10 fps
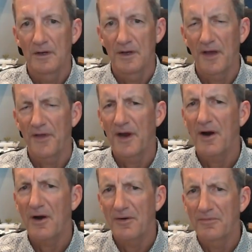Yeah, they
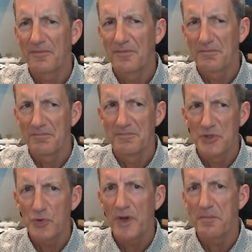are
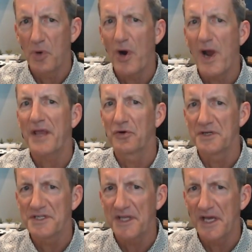doing
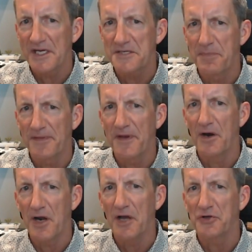miraculous things, but they
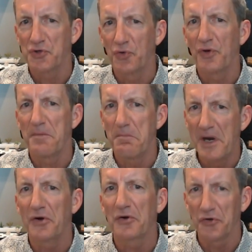are not truly
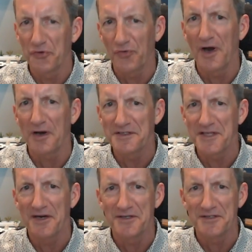miracle drugs.
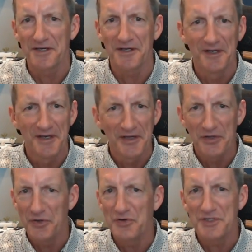That is,
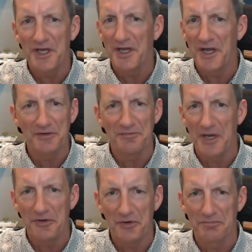use it and
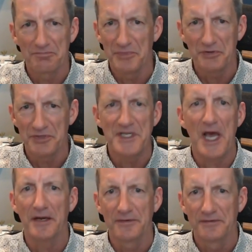you're
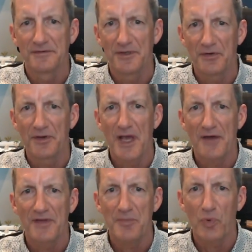set. You have to keep